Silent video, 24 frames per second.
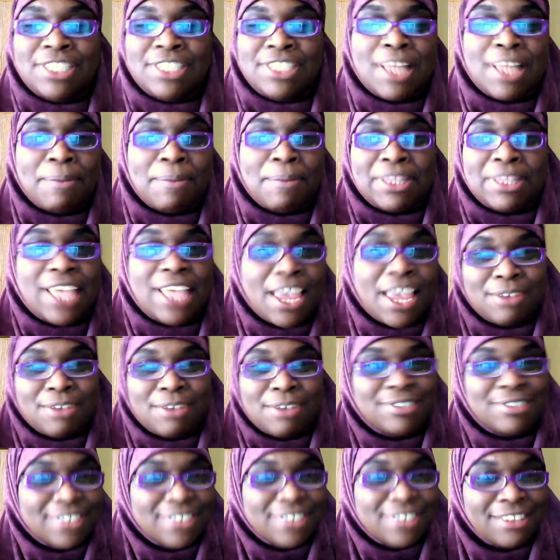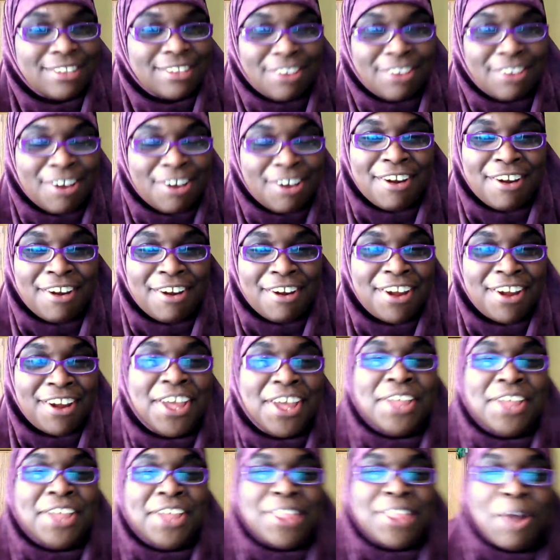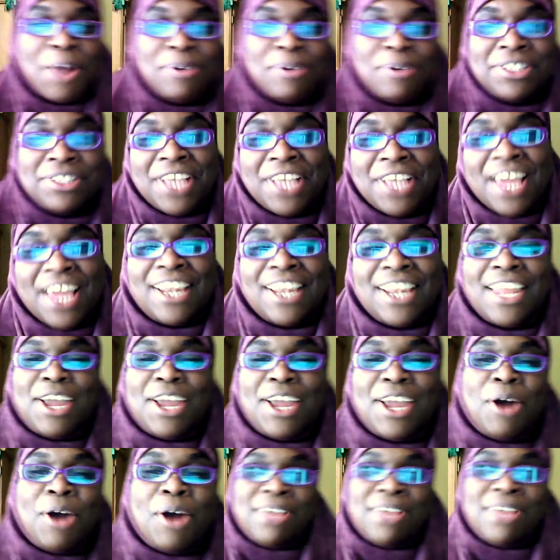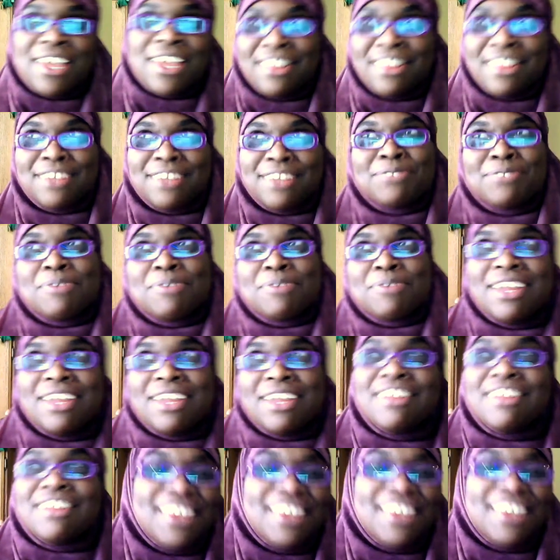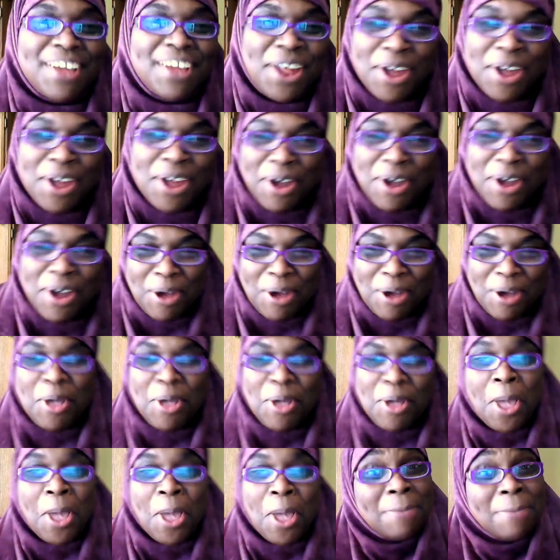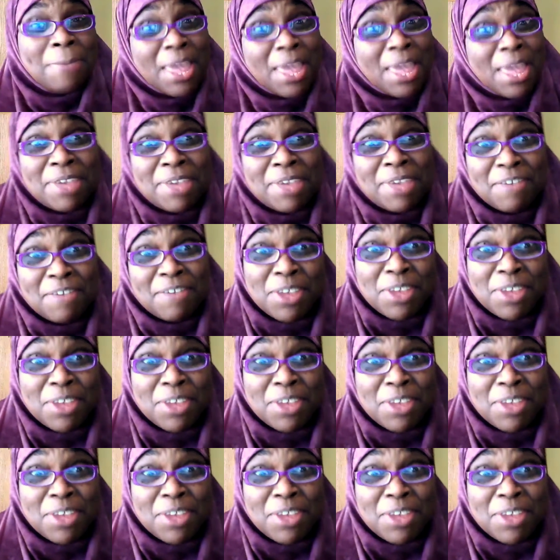that Mateo said to her that was kind of like, oh yeah, that's right. Maybe if he